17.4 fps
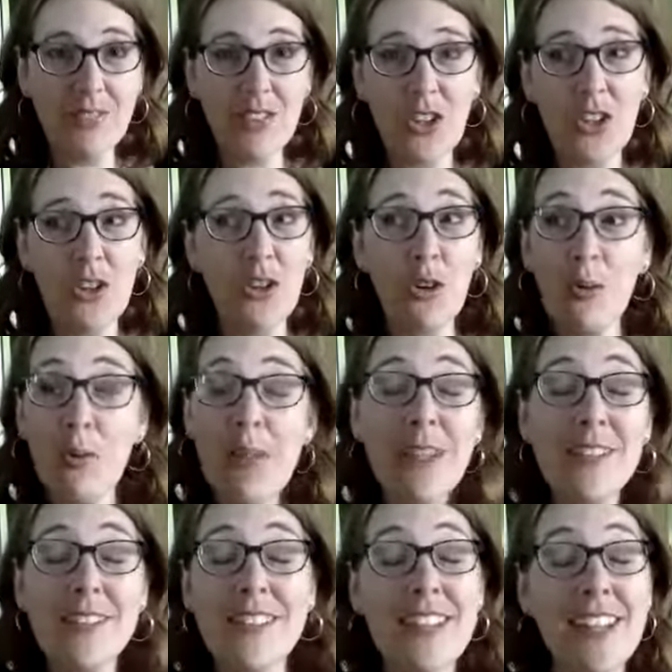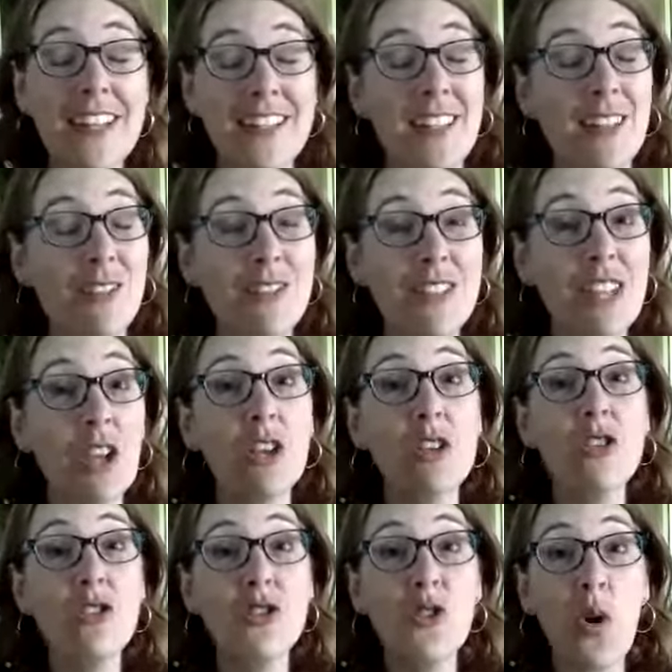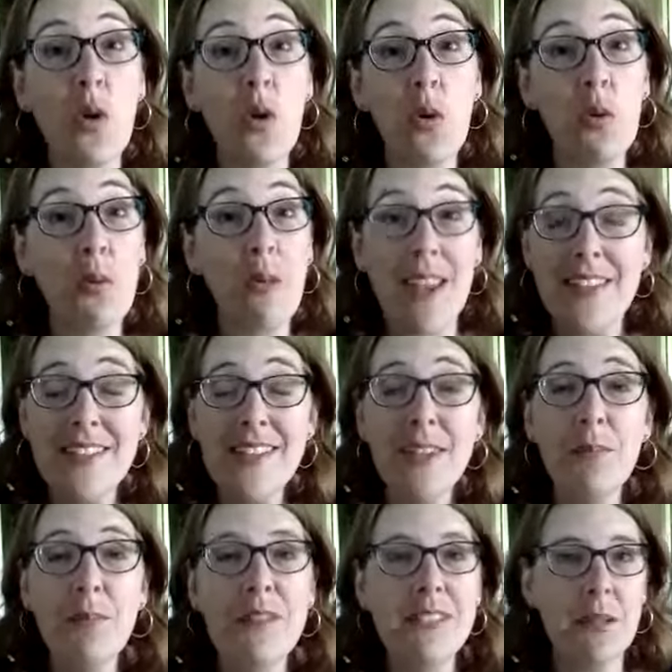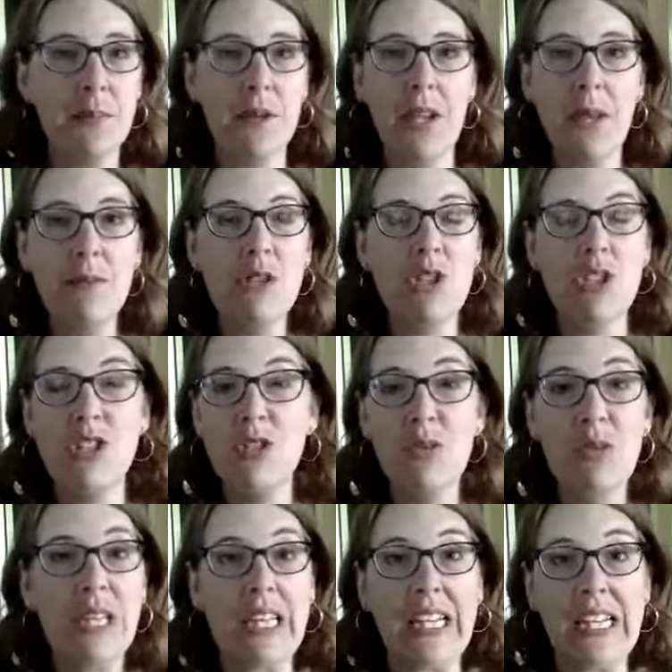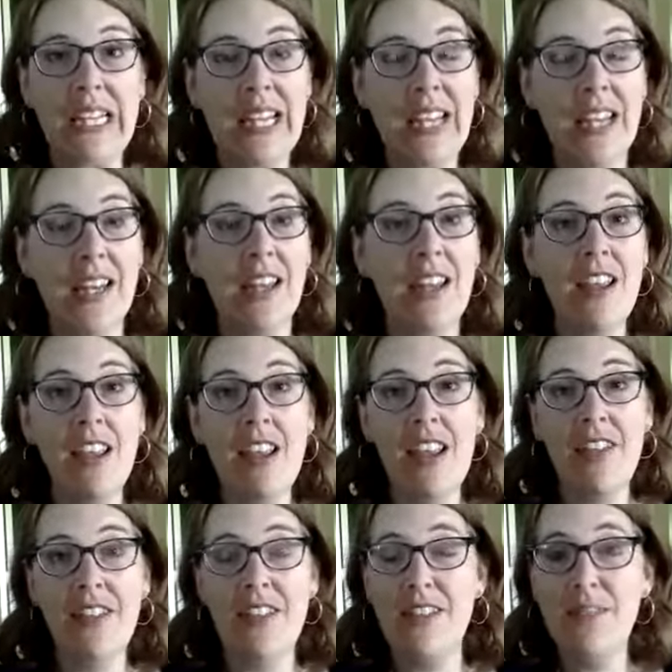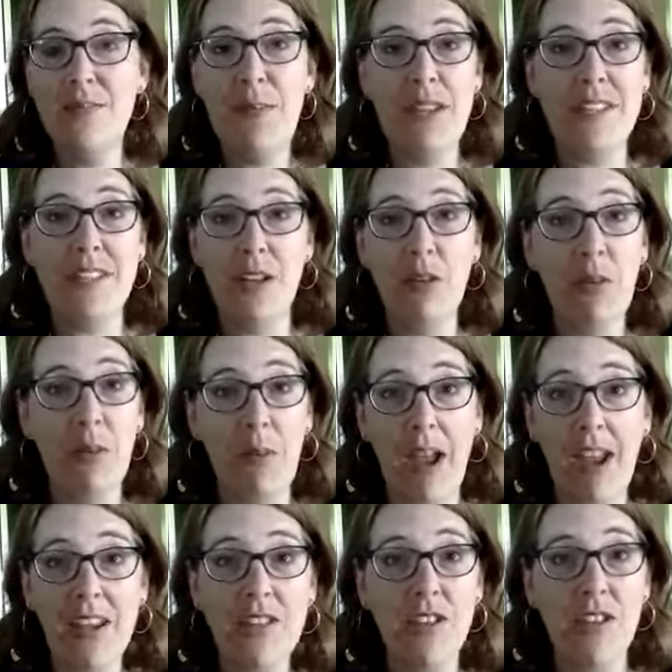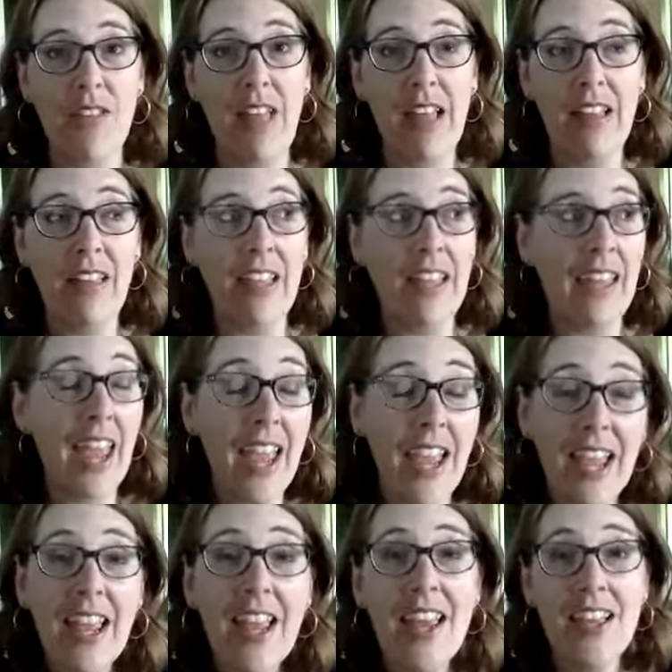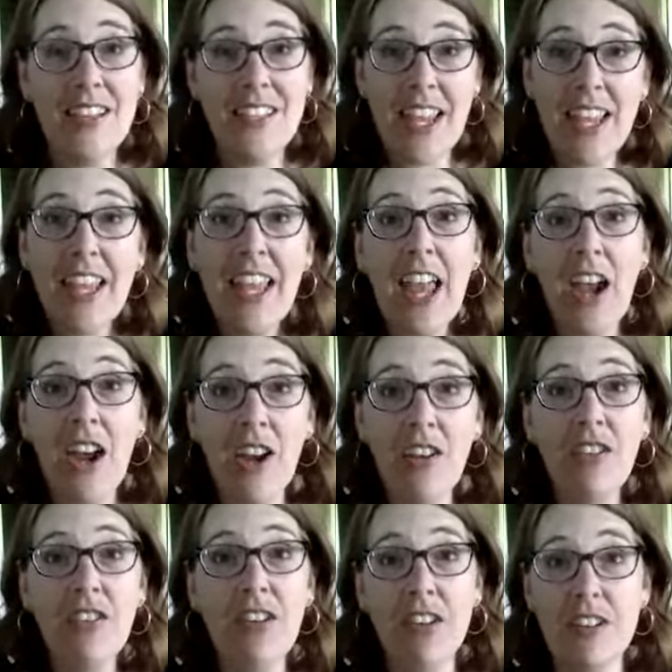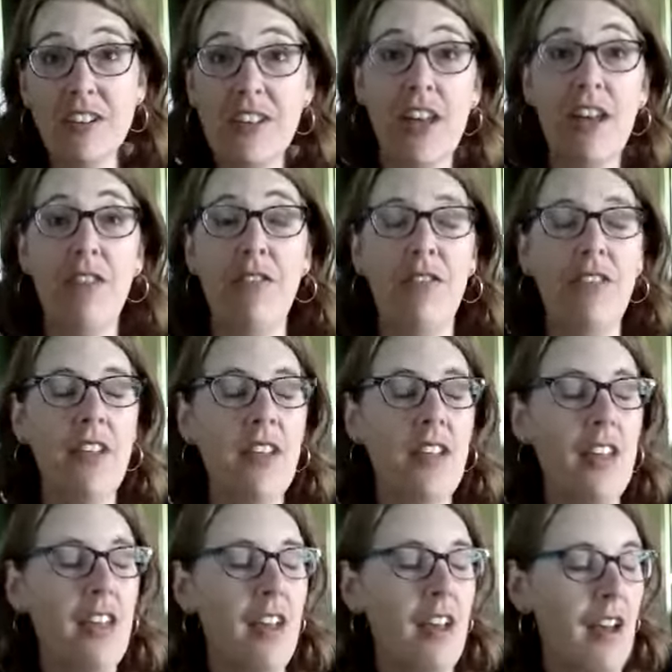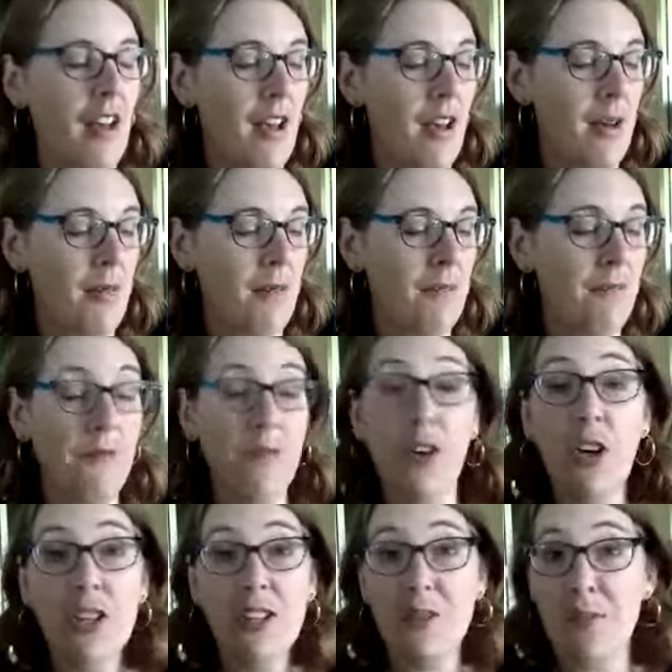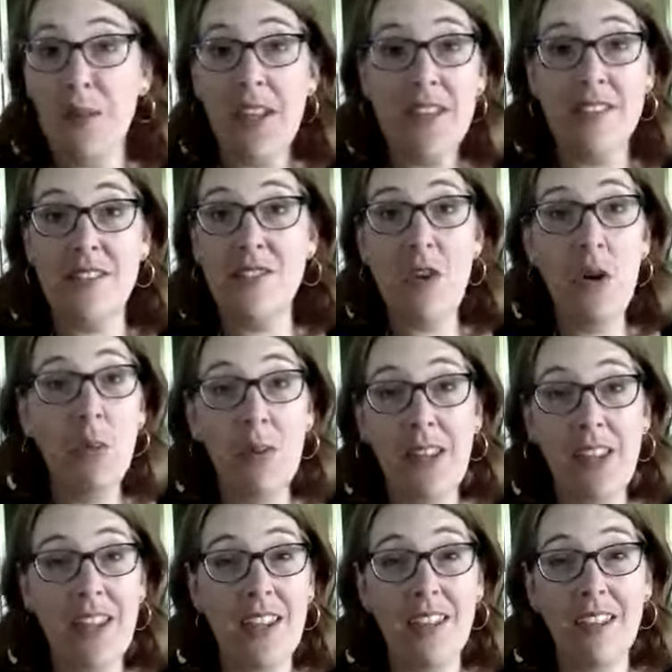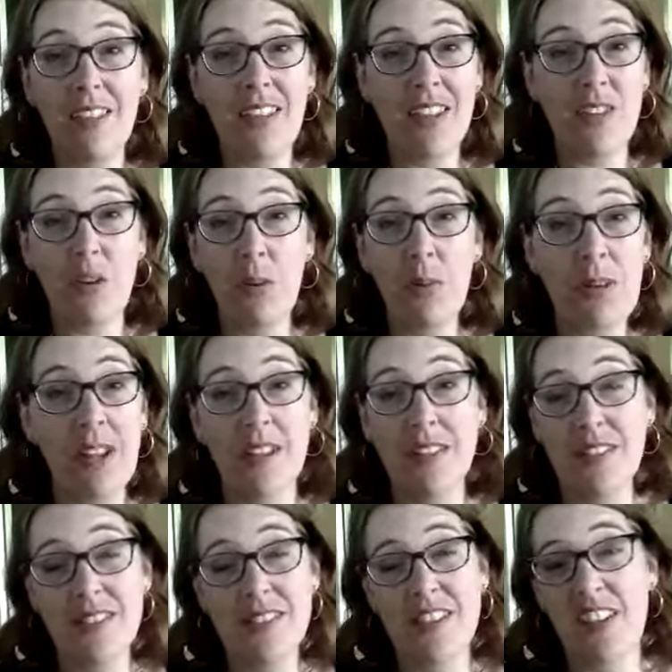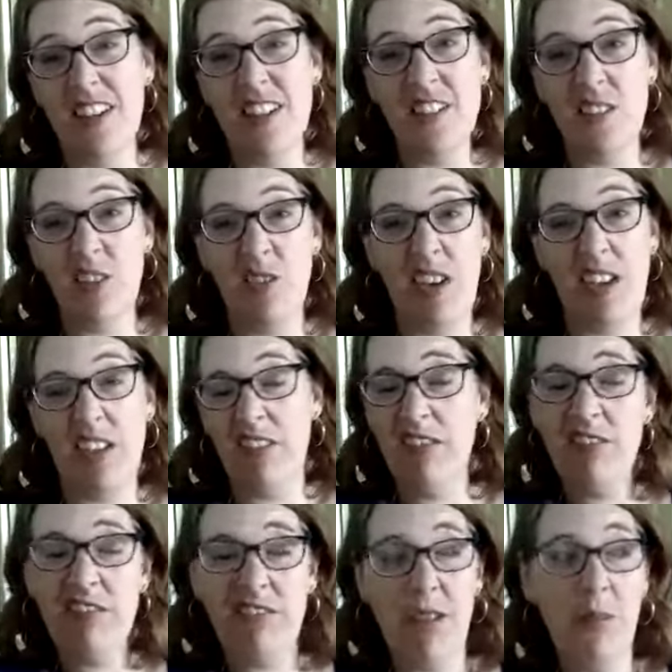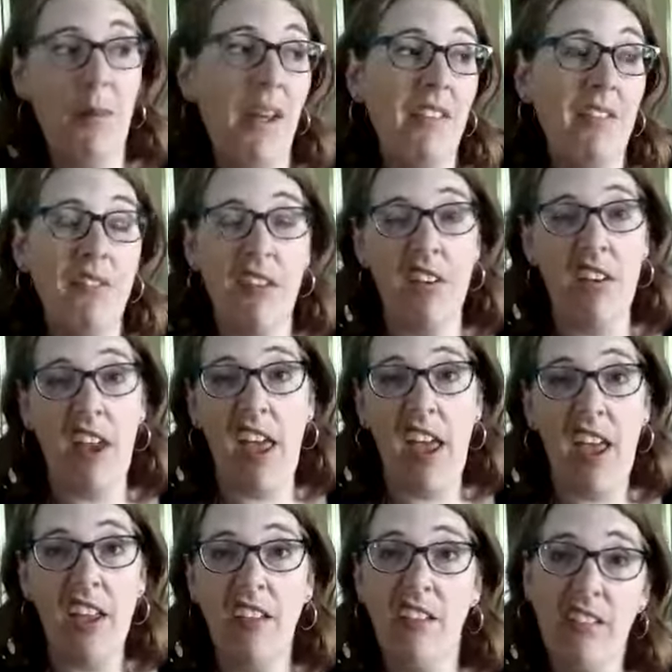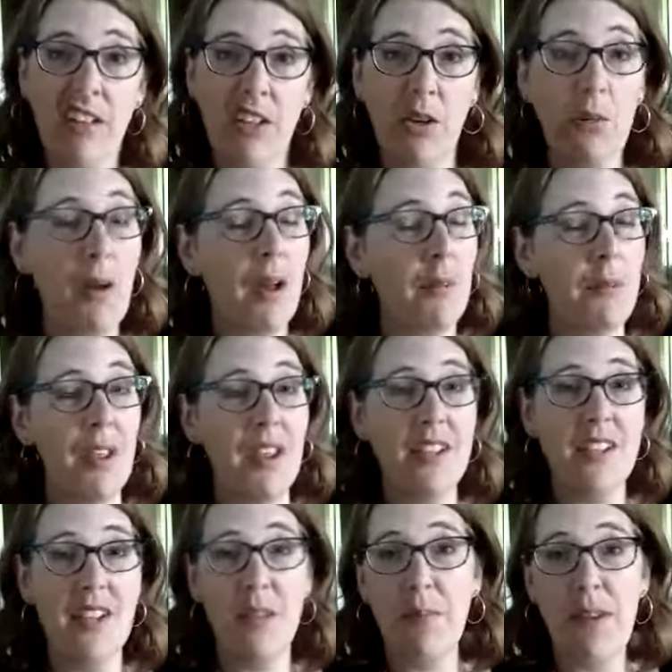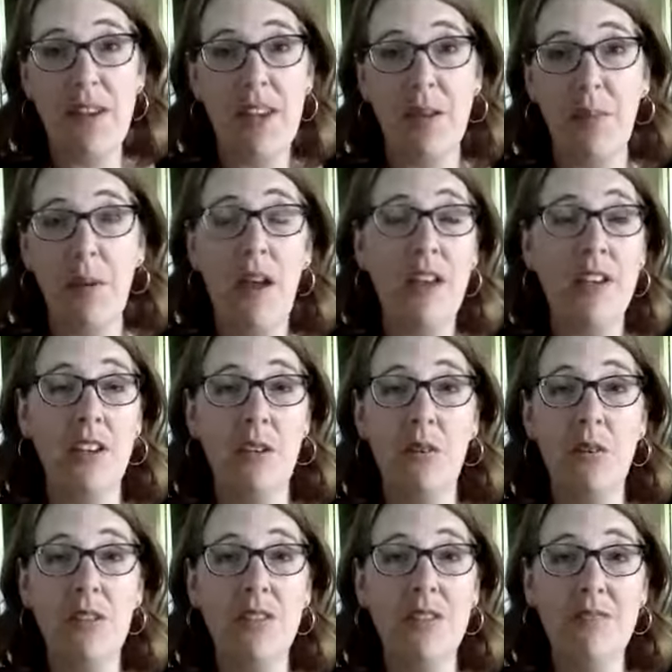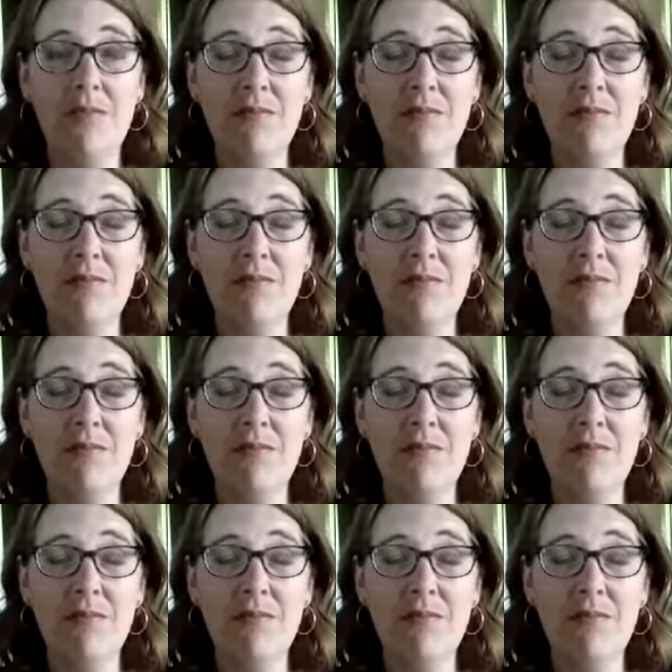your meals. And that sounds like so basic, but sometimes you just really need this basic reminder that like, hey, take care of yourself first, because nobody else is going to do it. They might for a day, like your mom might take pity upon you and